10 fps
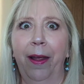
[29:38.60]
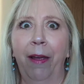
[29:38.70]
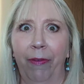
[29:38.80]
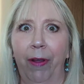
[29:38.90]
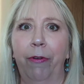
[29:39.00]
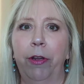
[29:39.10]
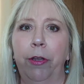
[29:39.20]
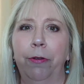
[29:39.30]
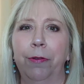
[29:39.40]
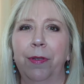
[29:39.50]
have ever
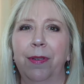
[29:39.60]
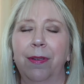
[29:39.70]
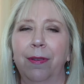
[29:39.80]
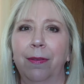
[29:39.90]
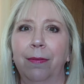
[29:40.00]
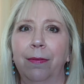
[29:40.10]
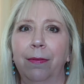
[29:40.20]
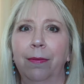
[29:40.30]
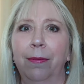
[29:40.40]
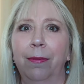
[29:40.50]
used.
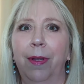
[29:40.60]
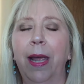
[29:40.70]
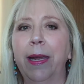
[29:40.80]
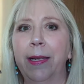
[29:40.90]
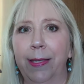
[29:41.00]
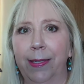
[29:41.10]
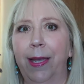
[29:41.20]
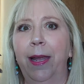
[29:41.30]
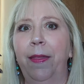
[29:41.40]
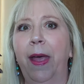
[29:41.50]
I can
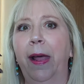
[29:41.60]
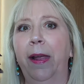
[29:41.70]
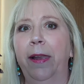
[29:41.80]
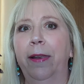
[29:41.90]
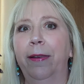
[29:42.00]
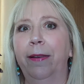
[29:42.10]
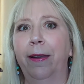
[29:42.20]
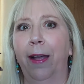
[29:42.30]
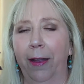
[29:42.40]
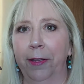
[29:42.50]
say that
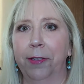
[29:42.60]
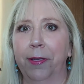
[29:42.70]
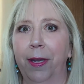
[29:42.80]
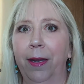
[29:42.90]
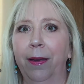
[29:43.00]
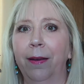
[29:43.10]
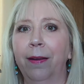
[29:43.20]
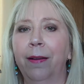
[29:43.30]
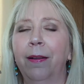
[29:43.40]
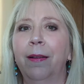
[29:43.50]
honestly.
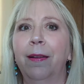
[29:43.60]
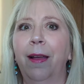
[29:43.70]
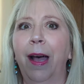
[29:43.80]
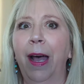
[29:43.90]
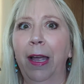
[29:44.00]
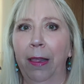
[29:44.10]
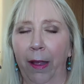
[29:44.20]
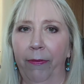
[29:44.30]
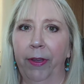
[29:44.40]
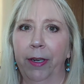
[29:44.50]
I
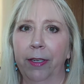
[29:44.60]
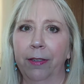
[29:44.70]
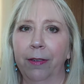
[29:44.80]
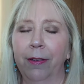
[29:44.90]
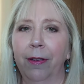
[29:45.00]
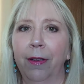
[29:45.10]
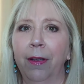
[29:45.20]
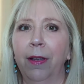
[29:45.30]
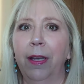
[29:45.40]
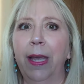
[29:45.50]
love it.
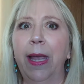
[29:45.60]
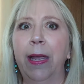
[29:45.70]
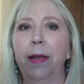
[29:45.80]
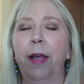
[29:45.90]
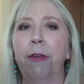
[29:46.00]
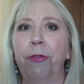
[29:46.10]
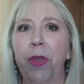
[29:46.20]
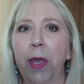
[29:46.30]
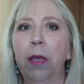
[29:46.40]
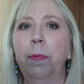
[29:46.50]
And I
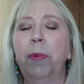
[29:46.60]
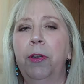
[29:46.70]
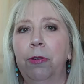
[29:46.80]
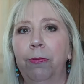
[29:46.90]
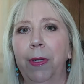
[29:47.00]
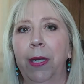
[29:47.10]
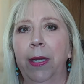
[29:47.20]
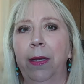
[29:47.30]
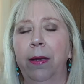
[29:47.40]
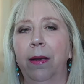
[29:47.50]
think
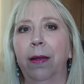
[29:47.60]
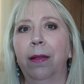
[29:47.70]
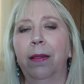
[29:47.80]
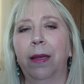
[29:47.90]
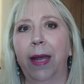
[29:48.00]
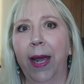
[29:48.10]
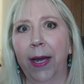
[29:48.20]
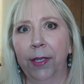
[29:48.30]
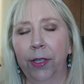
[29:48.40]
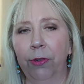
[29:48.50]
between the
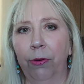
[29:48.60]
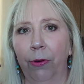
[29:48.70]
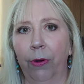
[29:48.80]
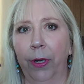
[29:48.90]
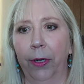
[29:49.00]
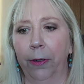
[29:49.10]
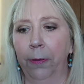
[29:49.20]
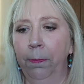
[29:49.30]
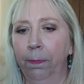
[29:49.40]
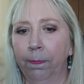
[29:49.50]
castor
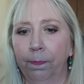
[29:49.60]
oil,